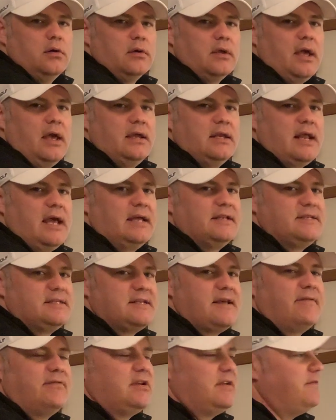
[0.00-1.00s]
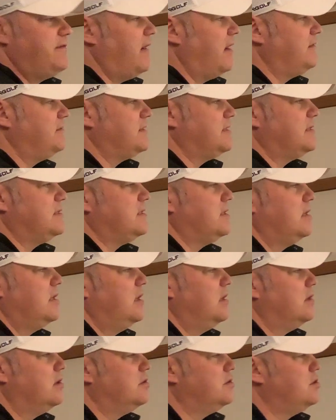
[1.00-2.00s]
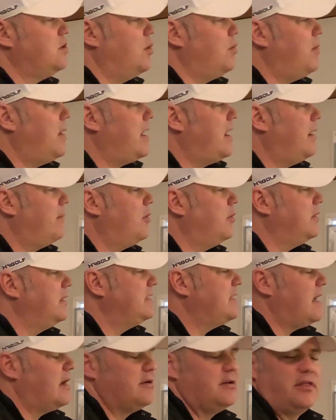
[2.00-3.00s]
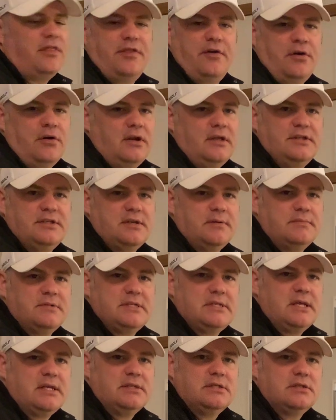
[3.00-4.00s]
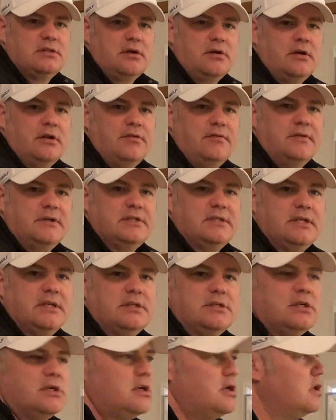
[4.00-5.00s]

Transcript: okay, and had 75 cents, there's no way I'm only down to 30 some cents, 33 cents.